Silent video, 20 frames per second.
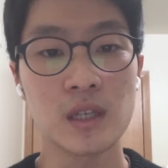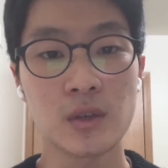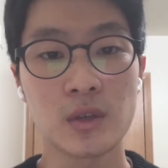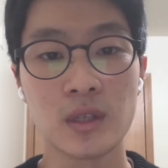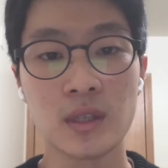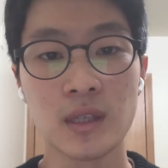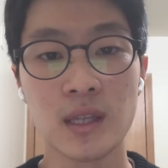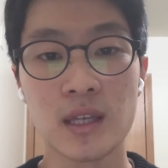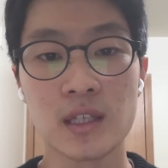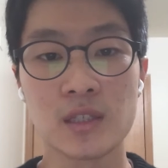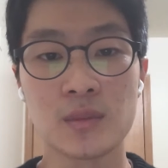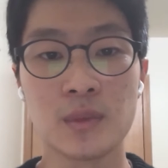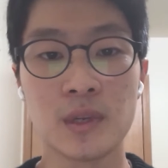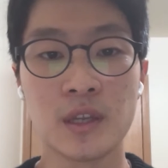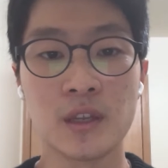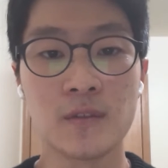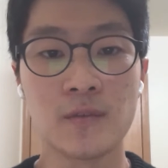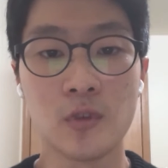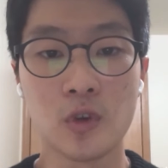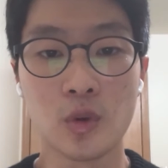our elastomer
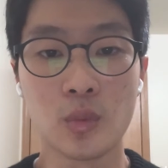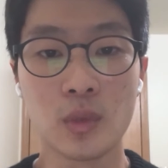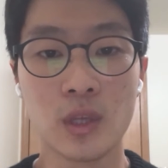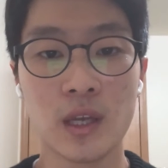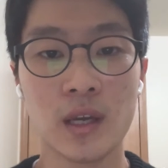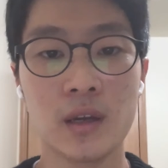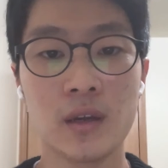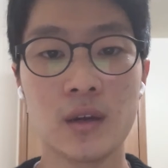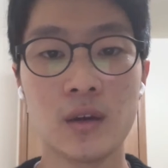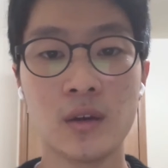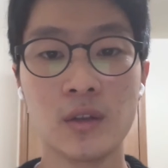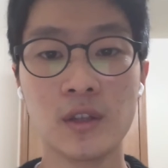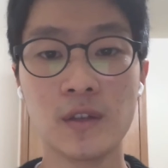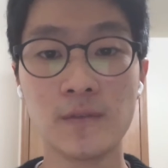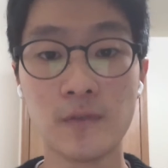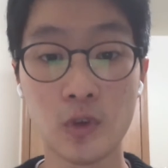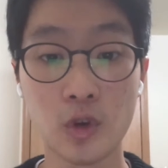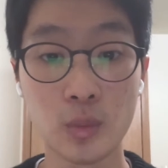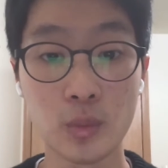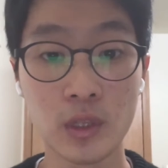ink formula on the
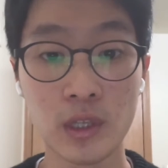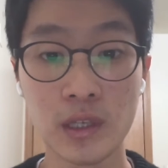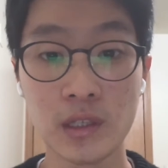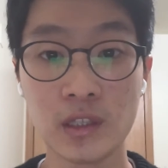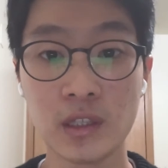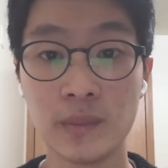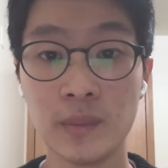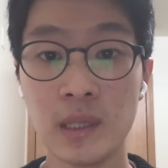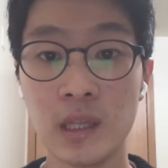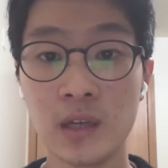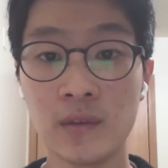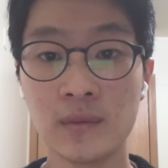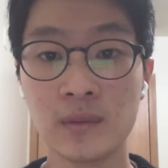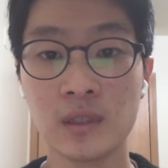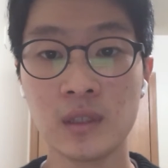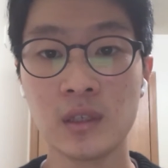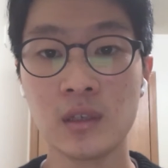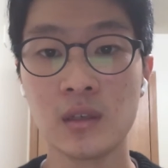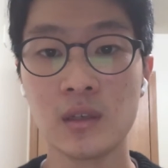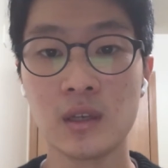formula developed
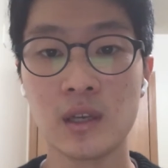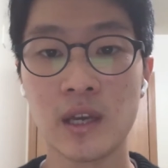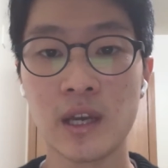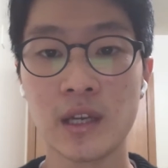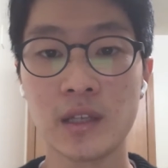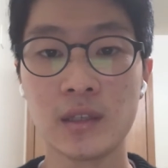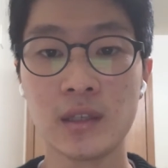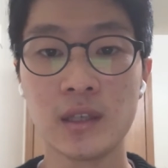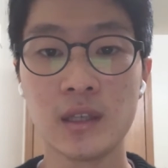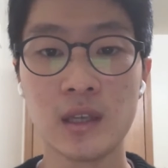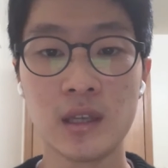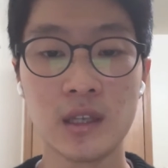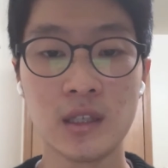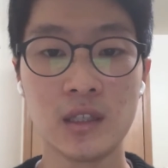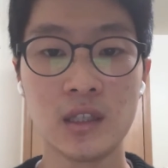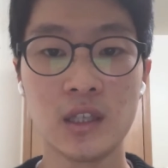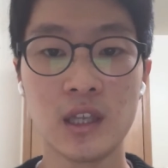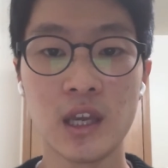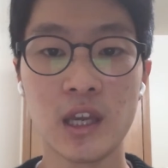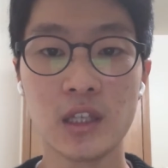at
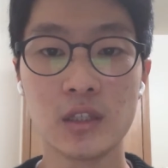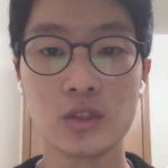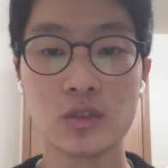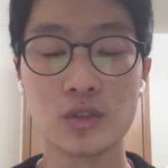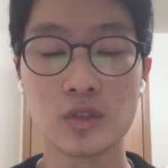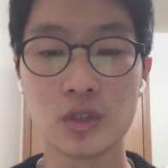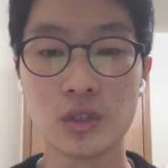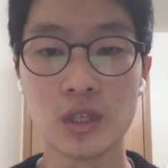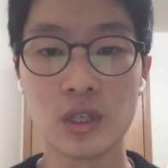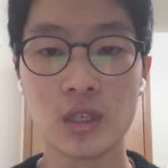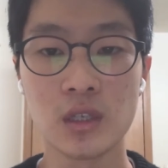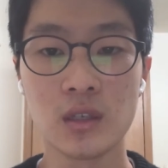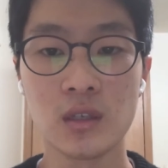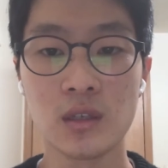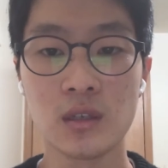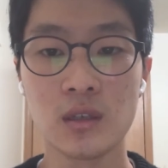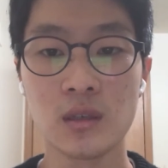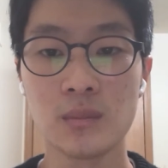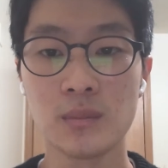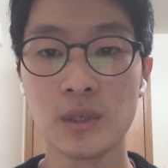ETH Zurich,
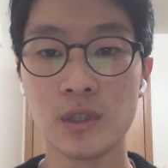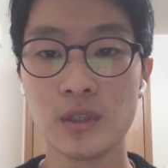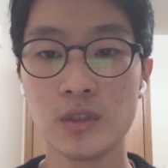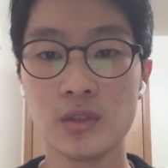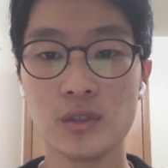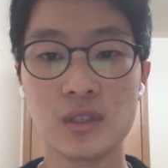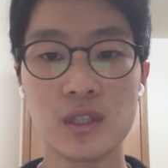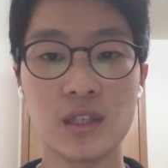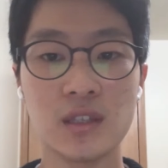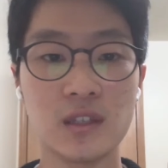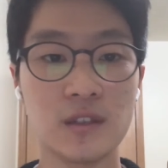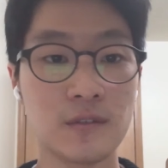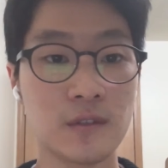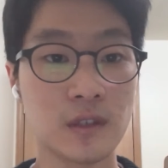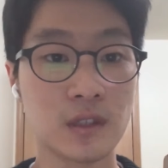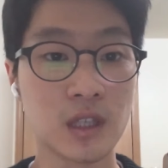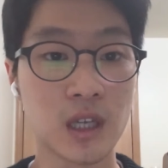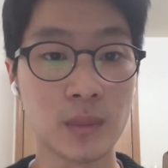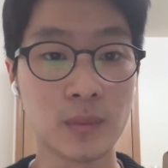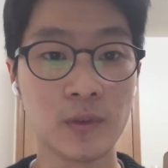but used a
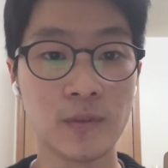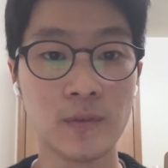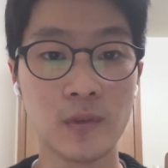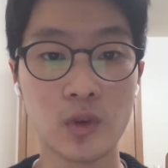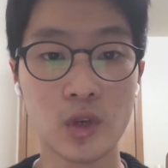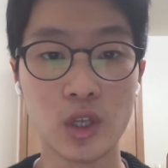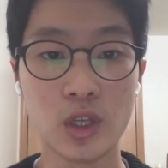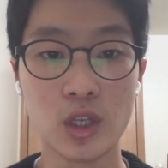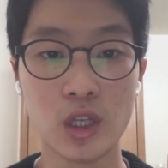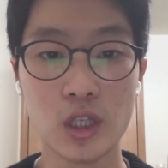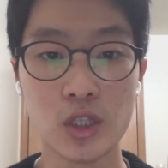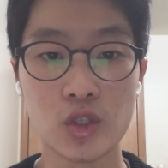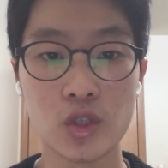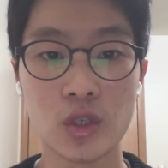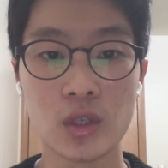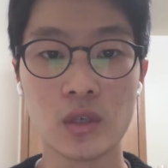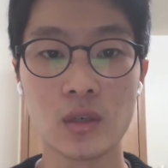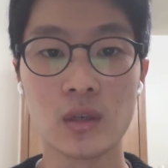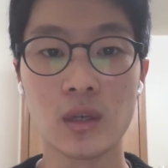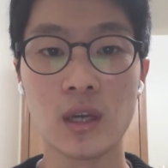different type of
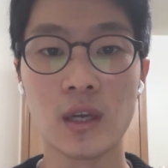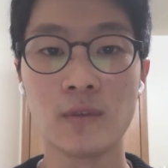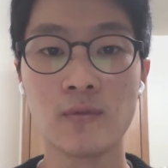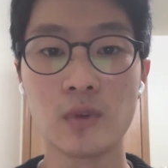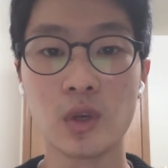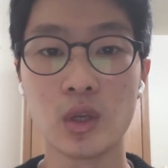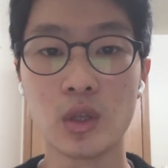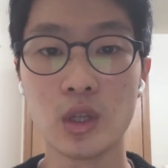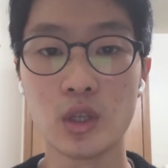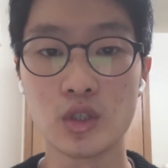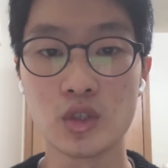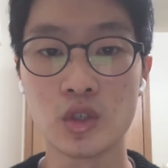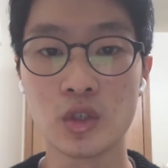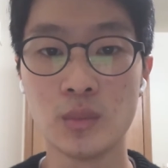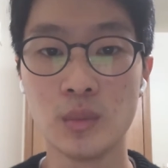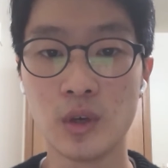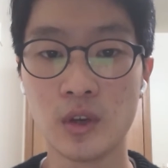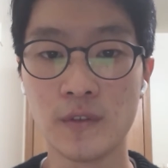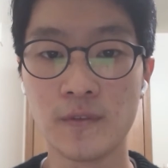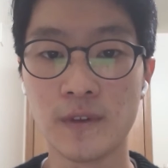photoinitiator and
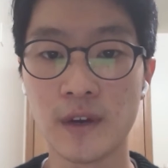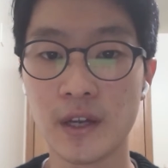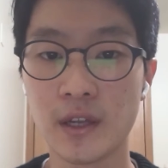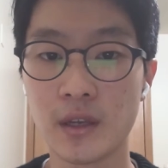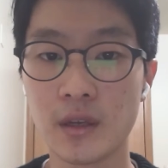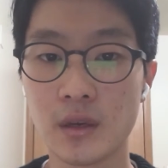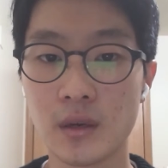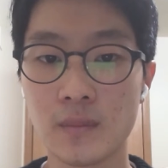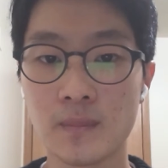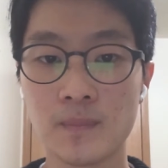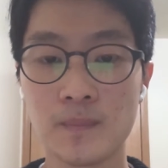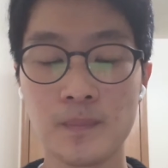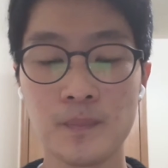rheological modifier.